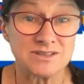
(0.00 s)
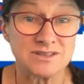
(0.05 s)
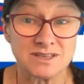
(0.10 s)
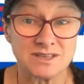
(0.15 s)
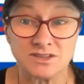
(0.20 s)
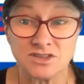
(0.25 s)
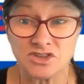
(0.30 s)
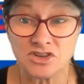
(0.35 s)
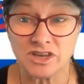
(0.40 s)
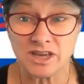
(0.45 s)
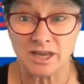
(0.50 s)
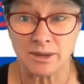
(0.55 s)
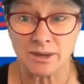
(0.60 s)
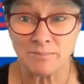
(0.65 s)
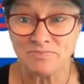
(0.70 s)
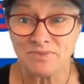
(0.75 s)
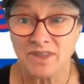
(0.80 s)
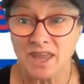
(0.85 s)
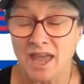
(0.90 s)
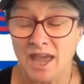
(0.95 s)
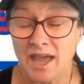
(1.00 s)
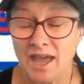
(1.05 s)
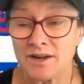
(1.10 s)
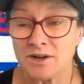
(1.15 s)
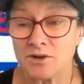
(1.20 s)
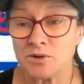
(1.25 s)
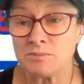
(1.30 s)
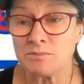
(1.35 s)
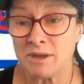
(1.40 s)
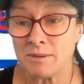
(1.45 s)
this year. And I
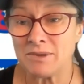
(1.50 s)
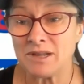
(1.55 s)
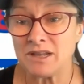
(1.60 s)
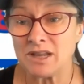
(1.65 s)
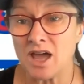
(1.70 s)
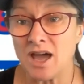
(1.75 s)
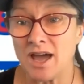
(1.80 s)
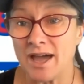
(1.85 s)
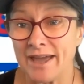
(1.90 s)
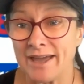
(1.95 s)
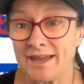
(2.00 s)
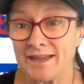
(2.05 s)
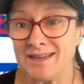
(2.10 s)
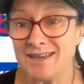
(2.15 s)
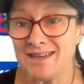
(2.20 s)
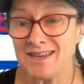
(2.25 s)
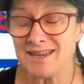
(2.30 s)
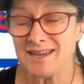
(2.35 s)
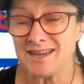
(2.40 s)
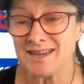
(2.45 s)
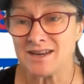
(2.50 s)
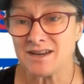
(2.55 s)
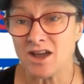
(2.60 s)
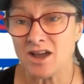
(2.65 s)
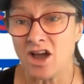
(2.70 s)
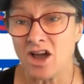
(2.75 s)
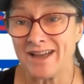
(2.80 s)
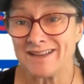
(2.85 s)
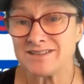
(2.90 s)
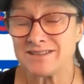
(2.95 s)
remember lying in
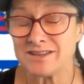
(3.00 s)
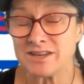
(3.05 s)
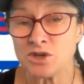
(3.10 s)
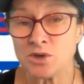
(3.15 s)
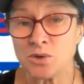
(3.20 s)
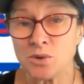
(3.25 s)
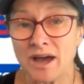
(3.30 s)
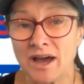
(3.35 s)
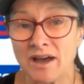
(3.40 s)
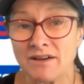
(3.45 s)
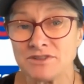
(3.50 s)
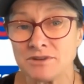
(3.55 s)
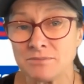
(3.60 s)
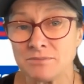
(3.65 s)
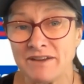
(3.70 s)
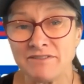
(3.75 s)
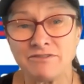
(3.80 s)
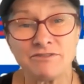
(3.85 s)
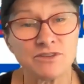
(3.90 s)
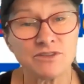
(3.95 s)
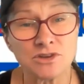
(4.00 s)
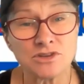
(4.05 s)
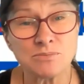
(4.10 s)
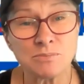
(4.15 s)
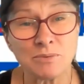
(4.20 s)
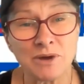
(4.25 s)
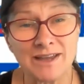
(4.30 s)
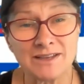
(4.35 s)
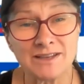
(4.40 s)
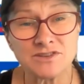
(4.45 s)
ICU after my first
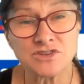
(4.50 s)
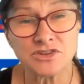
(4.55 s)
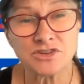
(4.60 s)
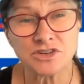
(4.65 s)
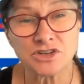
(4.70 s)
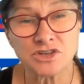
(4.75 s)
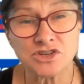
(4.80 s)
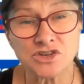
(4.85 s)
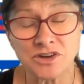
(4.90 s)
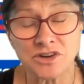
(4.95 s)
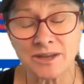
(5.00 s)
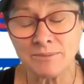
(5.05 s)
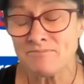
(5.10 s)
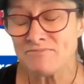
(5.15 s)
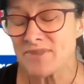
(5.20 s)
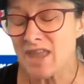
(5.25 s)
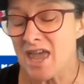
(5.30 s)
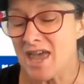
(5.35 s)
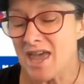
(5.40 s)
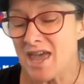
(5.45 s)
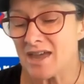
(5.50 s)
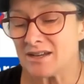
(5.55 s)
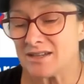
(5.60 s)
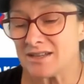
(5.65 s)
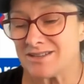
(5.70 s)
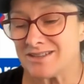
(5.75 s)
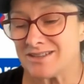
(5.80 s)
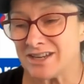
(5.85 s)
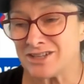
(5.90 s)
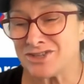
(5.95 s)
brain surgery and
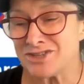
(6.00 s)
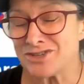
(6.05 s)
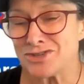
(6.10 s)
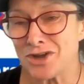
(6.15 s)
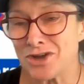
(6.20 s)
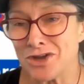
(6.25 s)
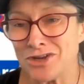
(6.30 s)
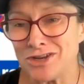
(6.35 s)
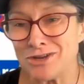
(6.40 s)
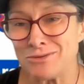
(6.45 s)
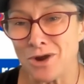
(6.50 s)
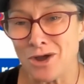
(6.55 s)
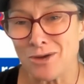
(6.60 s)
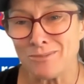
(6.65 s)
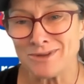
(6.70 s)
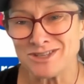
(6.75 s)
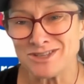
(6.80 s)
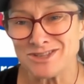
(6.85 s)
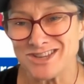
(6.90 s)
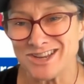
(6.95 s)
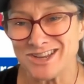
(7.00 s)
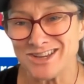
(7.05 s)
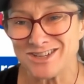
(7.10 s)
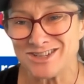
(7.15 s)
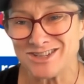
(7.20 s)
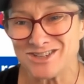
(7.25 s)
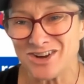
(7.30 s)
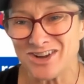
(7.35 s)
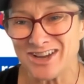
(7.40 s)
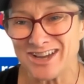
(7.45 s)
listening to Tony Robbins,
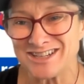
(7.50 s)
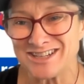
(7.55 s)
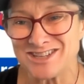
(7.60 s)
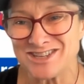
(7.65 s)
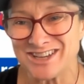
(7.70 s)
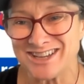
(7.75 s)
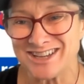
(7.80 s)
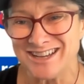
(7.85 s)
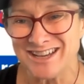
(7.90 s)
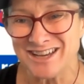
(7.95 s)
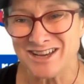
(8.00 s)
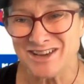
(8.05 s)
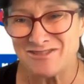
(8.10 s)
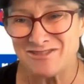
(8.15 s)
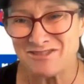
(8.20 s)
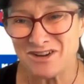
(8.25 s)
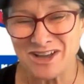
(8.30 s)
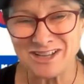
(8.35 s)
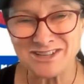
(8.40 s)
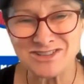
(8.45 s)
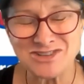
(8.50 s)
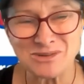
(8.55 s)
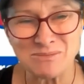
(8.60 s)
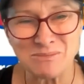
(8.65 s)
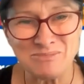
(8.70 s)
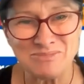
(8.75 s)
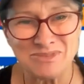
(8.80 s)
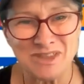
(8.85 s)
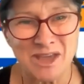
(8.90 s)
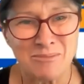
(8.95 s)
trying to find
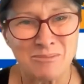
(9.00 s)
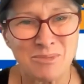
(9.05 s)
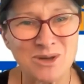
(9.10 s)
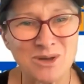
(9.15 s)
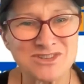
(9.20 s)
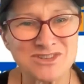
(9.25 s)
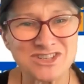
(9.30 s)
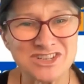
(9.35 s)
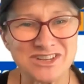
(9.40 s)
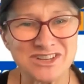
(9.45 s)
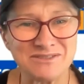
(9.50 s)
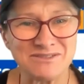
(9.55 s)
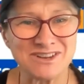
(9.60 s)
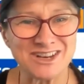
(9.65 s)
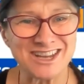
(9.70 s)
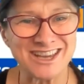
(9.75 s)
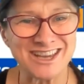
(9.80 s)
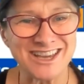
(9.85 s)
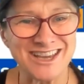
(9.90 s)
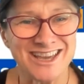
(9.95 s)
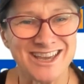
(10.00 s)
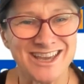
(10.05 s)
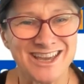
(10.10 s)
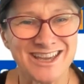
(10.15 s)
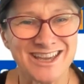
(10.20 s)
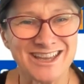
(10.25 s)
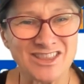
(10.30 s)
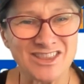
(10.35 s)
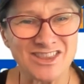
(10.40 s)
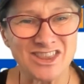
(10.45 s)
some positivity
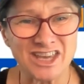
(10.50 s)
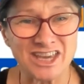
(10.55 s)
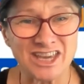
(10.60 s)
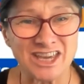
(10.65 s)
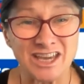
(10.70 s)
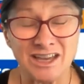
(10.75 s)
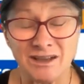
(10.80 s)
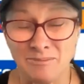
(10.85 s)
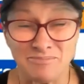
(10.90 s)
in the